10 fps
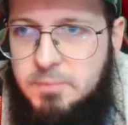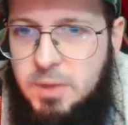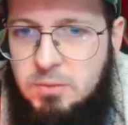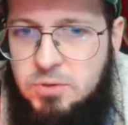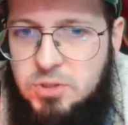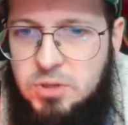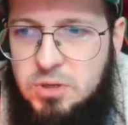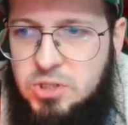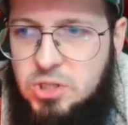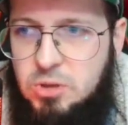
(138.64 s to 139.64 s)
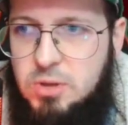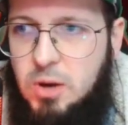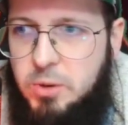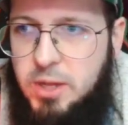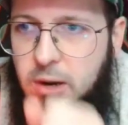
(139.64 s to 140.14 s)
I'm just gonna slow down
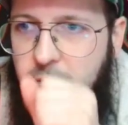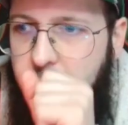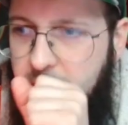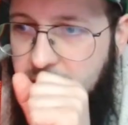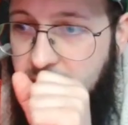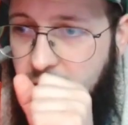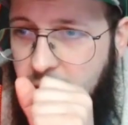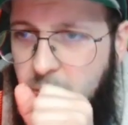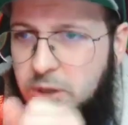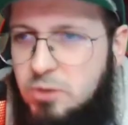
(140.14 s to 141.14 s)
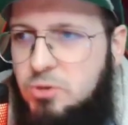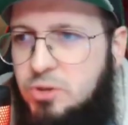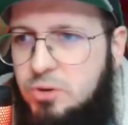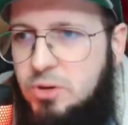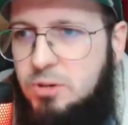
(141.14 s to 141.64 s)
with the auto because I do not want to use
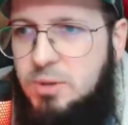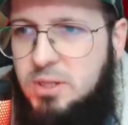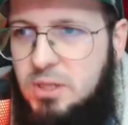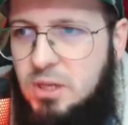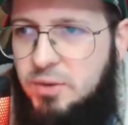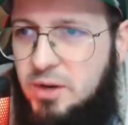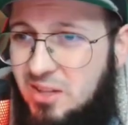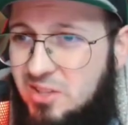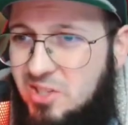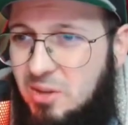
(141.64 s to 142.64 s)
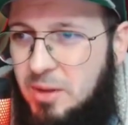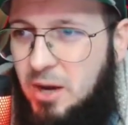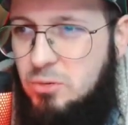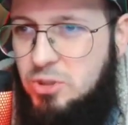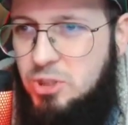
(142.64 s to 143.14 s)
her ultimate. If I didn't stop the
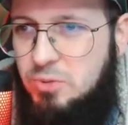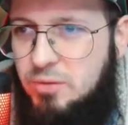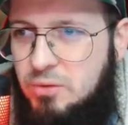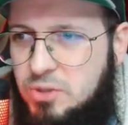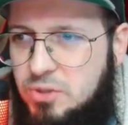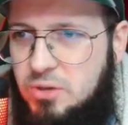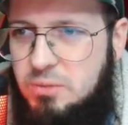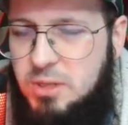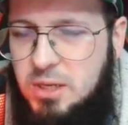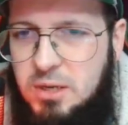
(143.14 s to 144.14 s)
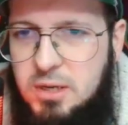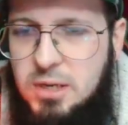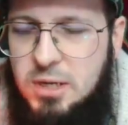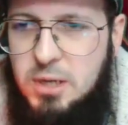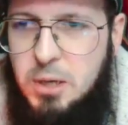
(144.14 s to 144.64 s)
auto, she would have used the ultimate here.
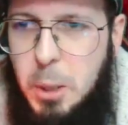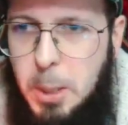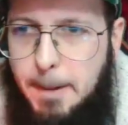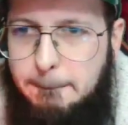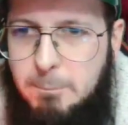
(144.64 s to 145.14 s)
Okay.